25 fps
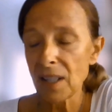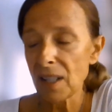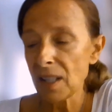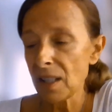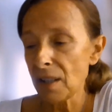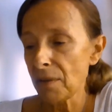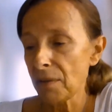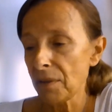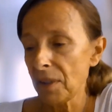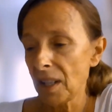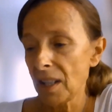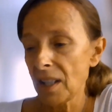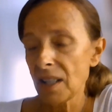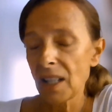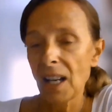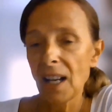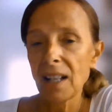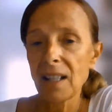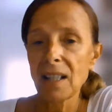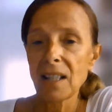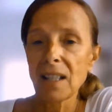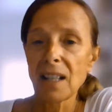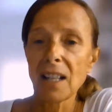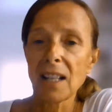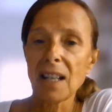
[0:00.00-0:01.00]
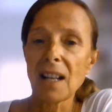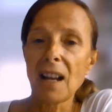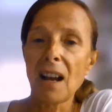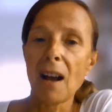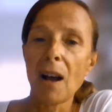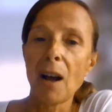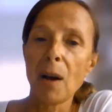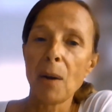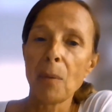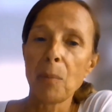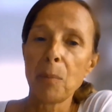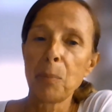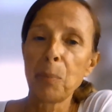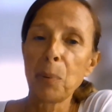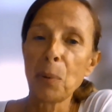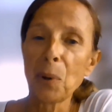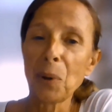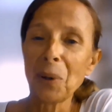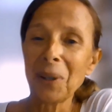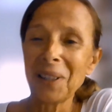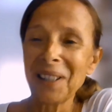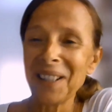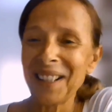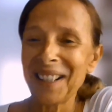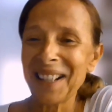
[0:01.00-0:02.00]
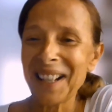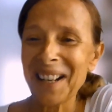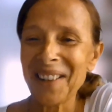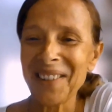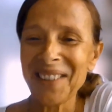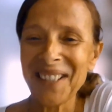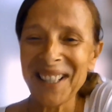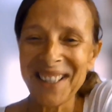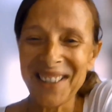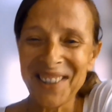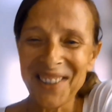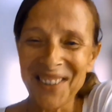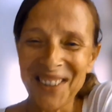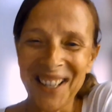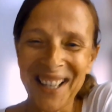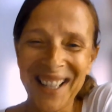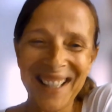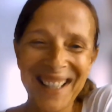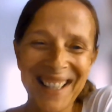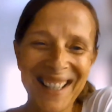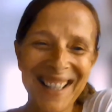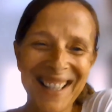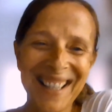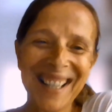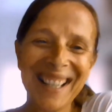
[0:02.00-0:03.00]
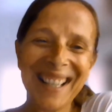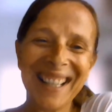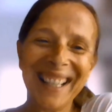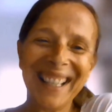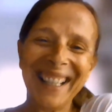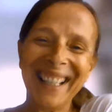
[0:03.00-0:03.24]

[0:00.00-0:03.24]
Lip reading: of insects that are poorly characterized,